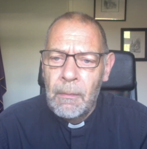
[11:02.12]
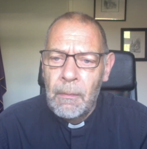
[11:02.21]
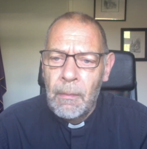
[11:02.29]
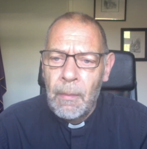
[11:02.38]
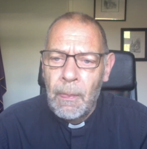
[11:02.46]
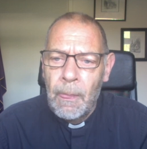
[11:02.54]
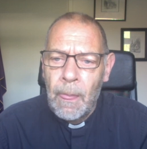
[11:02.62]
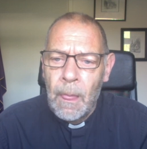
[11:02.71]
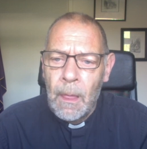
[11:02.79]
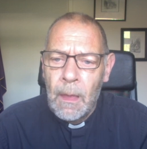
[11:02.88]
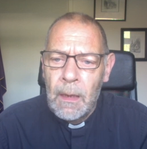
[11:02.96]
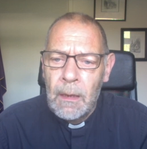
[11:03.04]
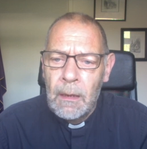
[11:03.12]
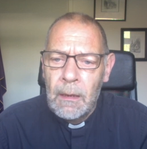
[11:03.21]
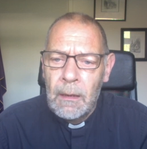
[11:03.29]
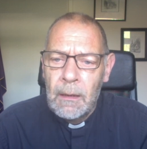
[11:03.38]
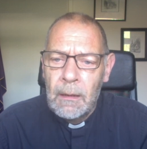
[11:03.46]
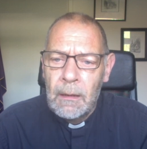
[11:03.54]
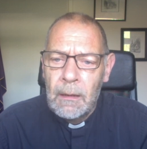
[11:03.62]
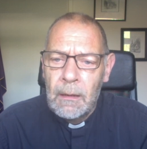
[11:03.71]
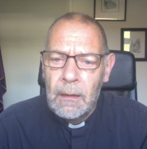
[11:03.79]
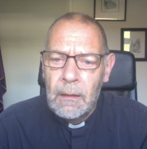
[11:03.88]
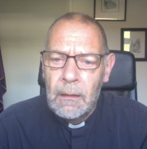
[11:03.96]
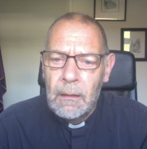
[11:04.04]

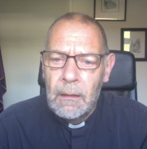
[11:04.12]
Nothing is said.